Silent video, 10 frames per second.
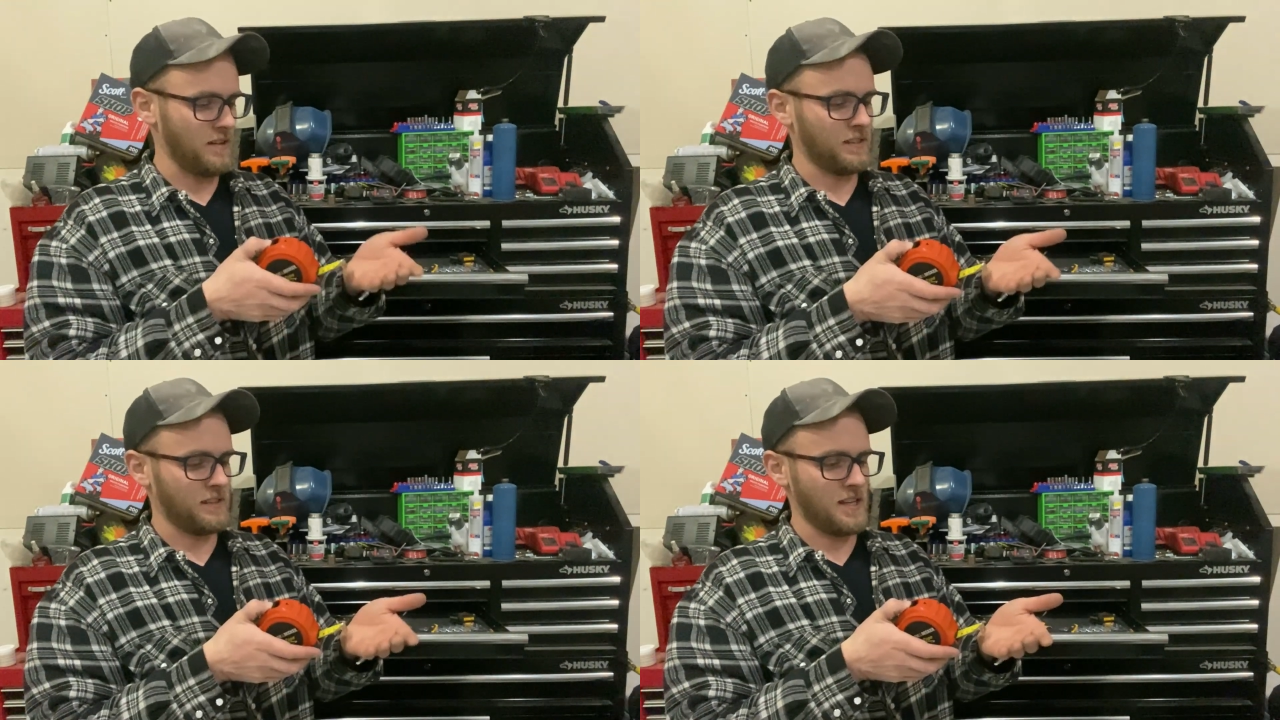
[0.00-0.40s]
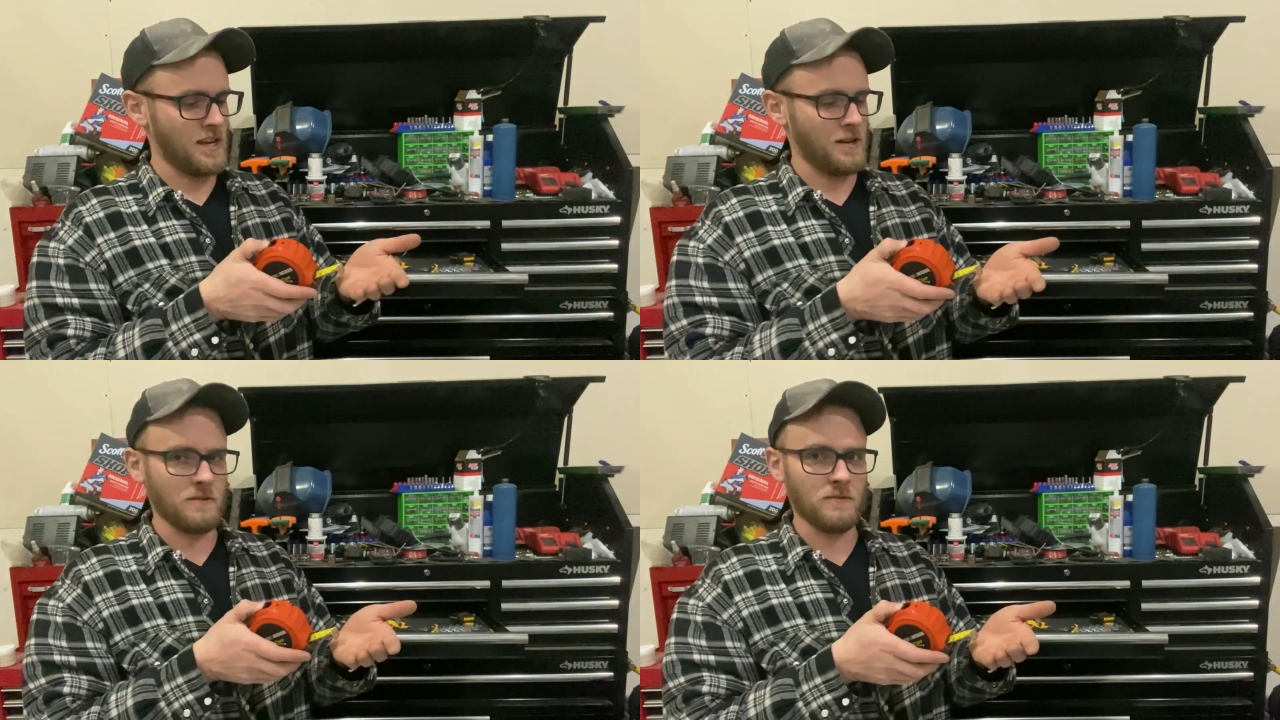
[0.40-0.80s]
Let's,
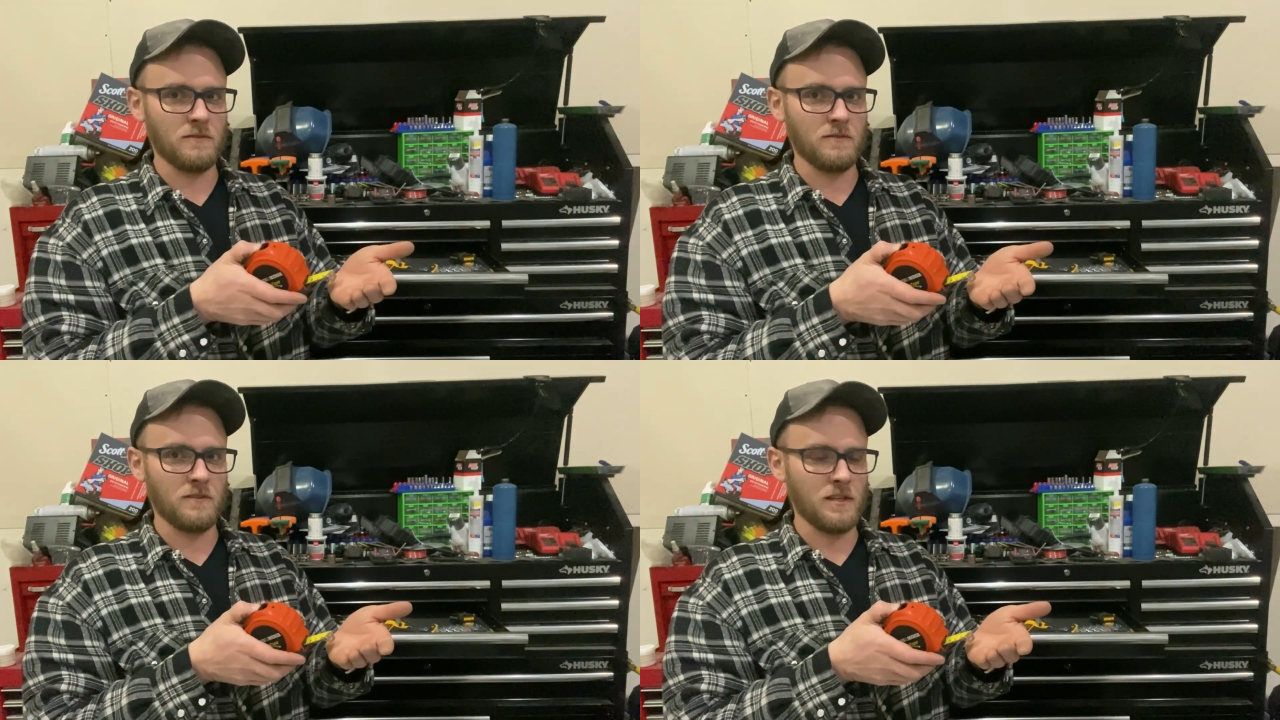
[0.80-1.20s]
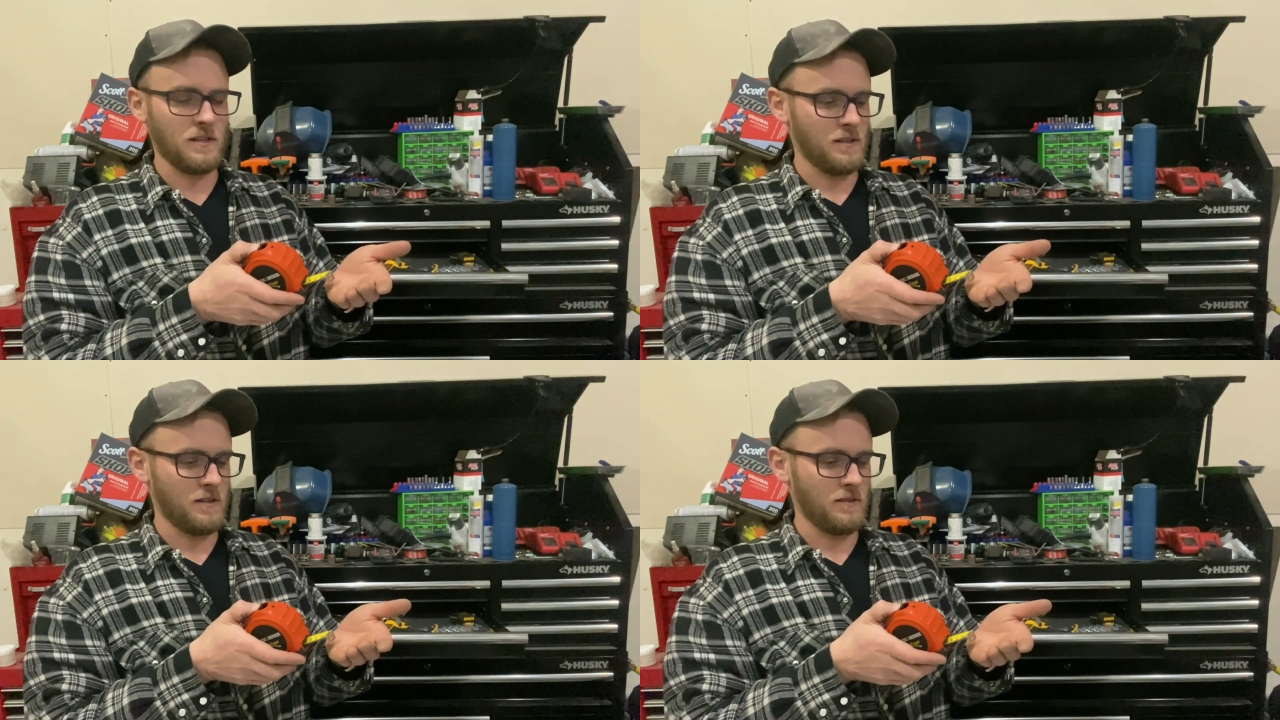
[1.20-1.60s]
uh,
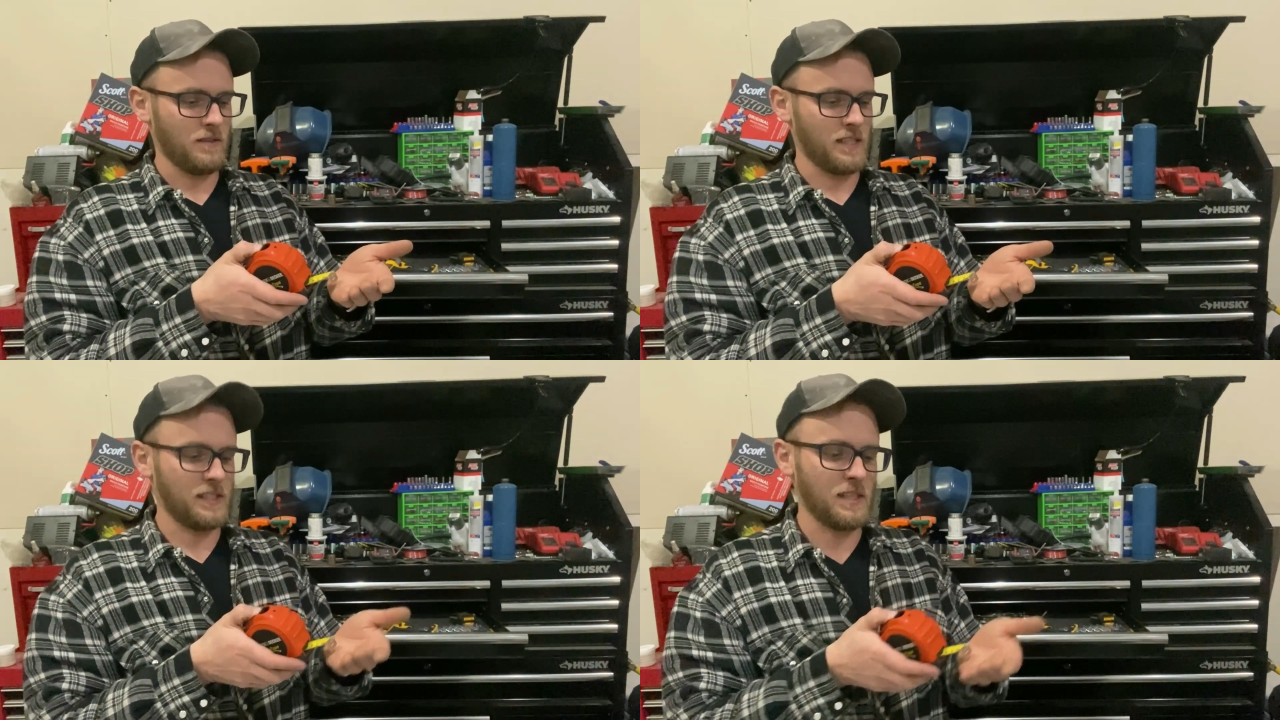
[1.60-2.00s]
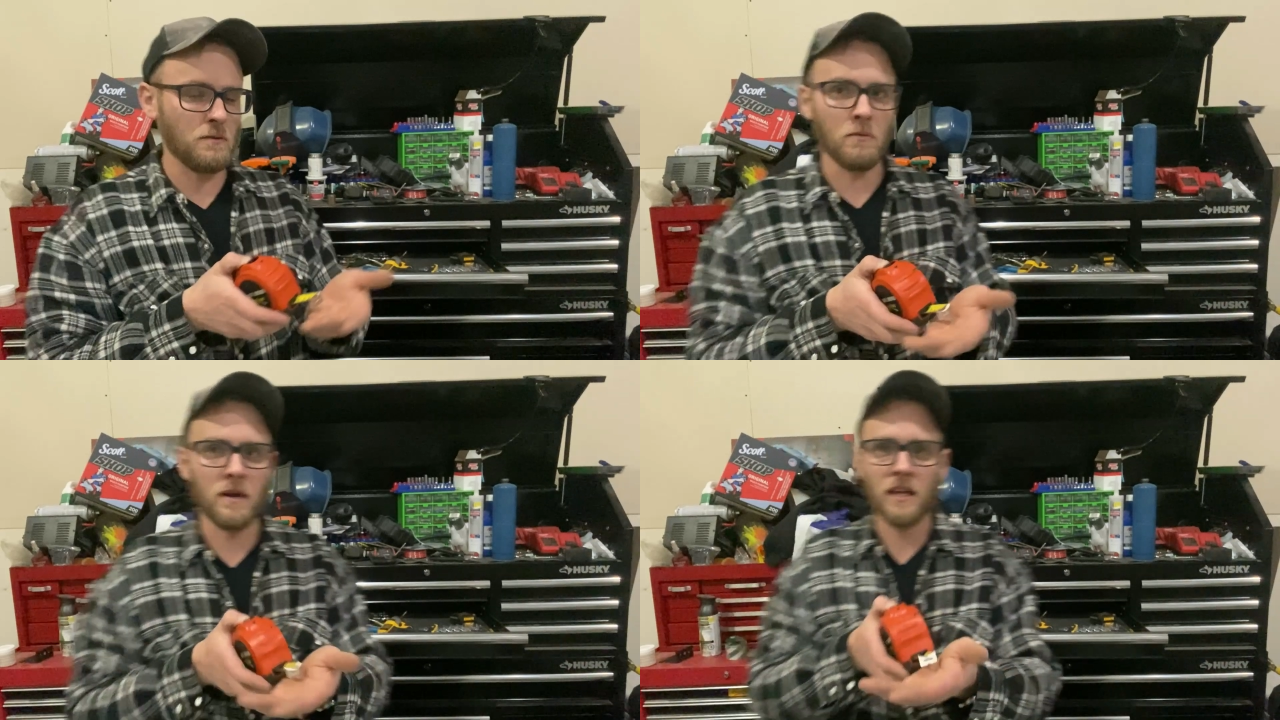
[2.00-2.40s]
let's see
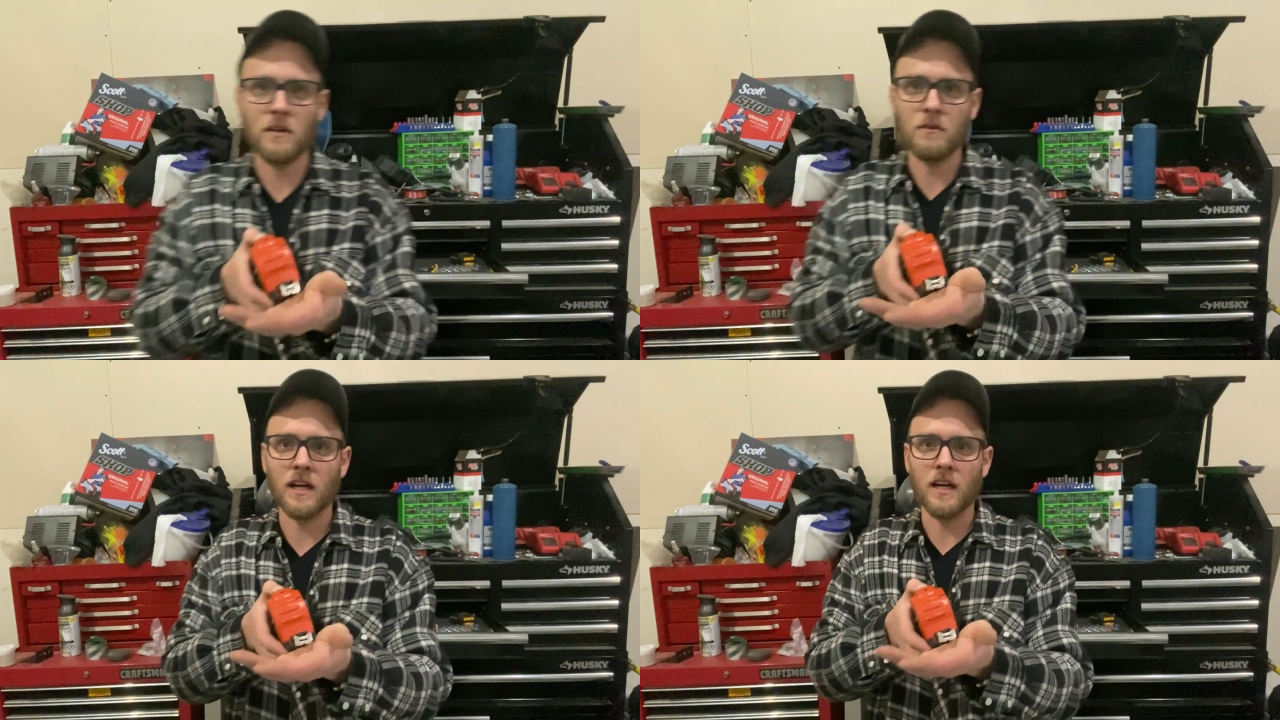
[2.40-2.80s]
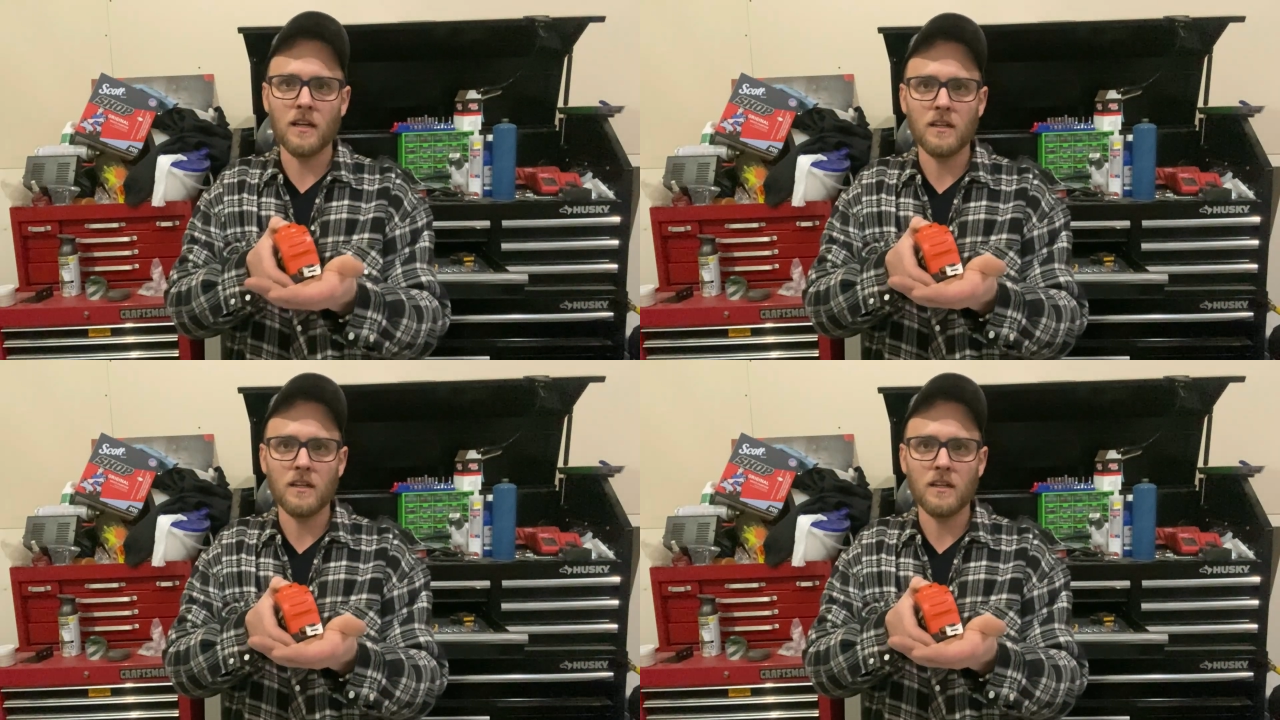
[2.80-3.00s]
what we can do here.